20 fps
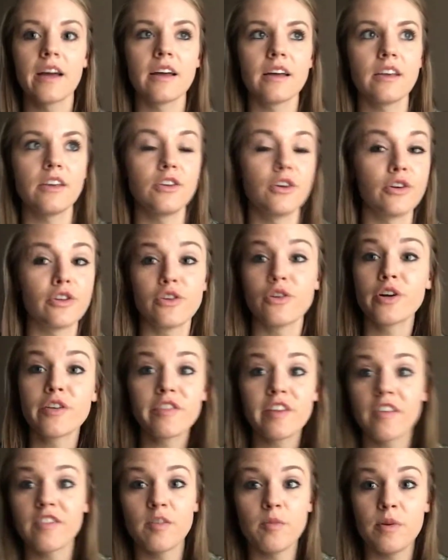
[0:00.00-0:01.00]
you know, you don't even
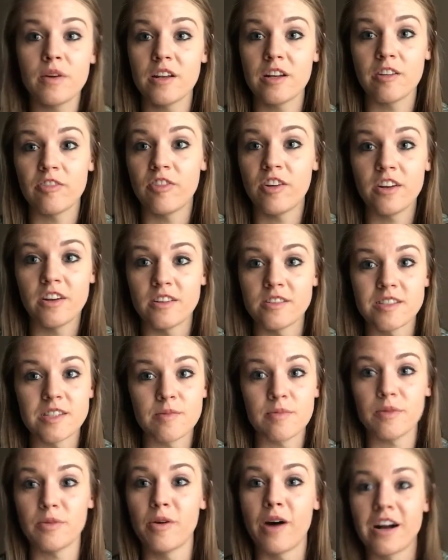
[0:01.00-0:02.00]
have to be into fitness to
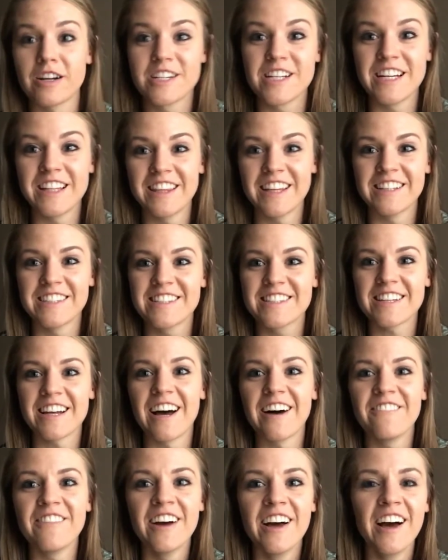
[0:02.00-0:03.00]
be watching this stuff.